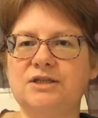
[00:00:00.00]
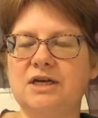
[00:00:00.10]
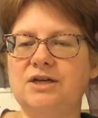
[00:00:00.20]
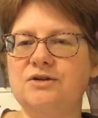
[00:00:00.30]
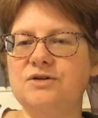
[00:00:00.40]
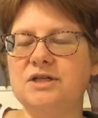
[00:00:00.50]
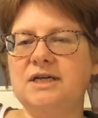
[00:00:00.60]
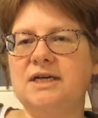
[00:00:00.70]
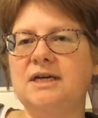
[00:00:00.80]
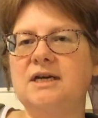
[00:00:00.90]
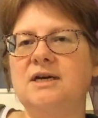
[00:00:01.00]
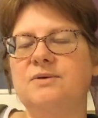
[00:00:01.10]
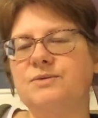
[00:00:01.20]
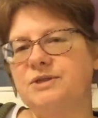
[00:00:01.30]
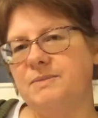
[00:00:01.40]
They usually
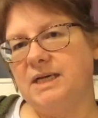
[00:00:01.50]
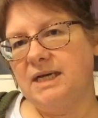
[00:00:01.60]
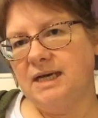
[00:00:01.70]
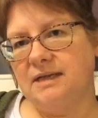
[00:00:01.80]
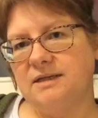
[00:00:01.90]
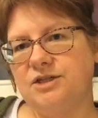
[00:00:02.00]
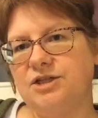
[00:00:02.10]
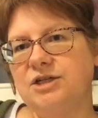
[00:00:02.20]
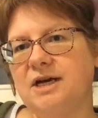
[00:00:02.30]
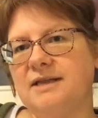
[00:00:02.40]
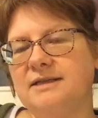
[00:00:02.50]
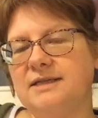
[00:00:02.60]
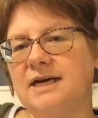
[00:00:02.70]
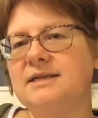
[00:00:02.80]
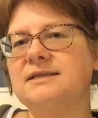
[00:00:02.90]
will speak English at the
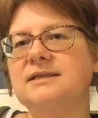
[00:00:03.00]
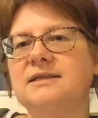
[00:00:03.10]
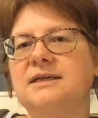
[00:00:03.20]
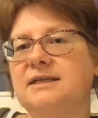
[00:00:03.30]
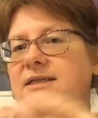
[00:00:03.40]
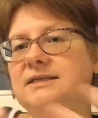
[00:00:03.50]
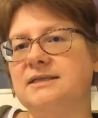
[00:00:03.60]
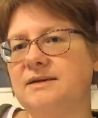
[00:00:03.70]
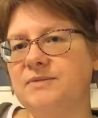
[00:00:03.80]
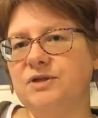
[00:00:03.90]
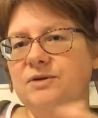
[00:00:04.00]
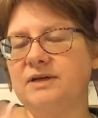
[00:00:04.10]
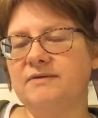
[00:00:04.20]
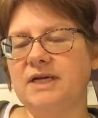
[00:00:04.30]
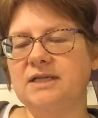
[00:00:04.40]
desk, at least some
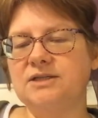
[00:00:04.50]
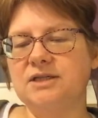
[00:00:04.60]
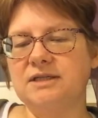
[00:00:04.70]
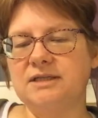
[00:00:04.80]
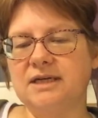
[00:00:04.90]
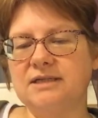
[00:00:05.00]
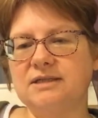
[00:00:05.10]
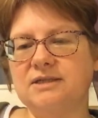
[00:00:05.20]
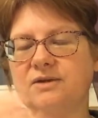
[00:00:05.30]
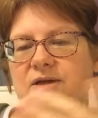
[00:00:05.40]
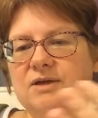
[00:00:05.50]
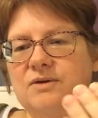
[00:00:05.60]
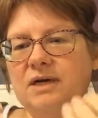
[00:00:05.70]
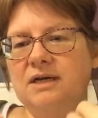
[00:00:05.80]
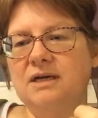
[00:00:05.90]
degree of English at the desk, so that
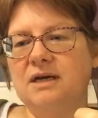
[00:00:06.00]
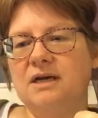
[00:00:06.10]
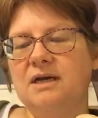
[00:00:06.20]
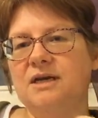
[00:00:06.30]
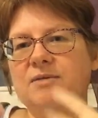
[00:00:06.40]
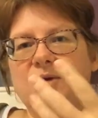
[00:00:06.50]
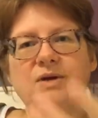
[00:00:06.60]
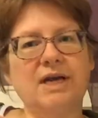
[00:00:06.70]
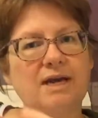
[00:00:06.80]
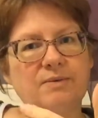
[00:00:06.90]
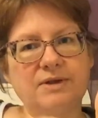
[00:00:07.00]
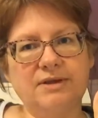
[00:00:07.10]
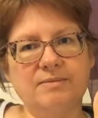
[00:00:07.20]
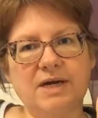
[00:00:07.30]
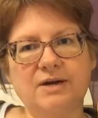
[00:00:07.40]
you can communicate with
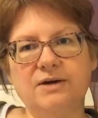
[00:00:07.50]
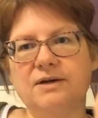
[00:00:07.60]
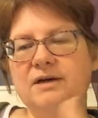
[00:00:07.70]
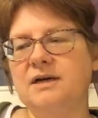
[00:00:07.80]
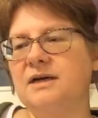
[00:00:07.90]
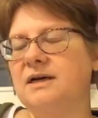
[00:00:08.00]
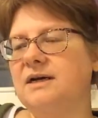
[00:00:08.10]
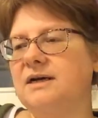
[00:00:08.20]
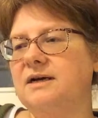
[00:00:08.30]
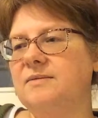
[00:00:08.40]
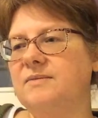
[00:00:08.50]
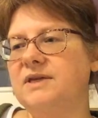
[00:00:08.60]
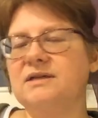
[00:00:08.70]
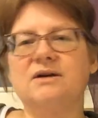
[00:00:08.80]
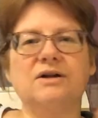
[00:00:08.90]
them better.
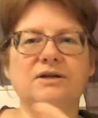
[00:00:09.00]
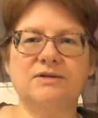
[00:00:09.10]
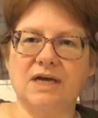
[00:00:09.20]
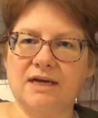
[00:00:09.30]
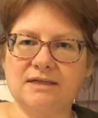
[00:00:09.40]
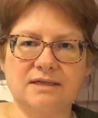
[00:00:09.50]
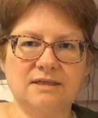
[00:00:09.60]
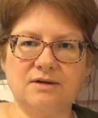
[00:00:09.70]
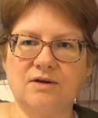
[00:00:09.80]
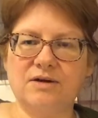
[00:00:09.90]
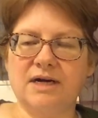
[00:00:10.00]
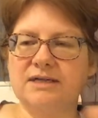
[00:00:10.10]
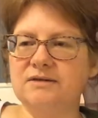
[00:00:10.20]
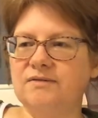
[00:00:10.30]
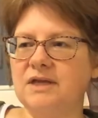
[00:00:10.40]
They'll call you taxis and all
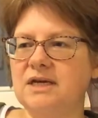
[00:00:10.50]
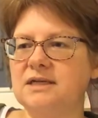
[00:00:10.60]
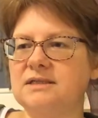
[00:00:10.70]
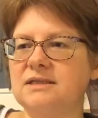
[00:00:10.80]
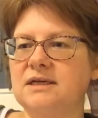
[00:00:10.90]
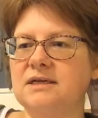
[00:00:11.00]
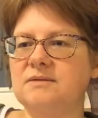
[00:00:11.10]
kinds of things.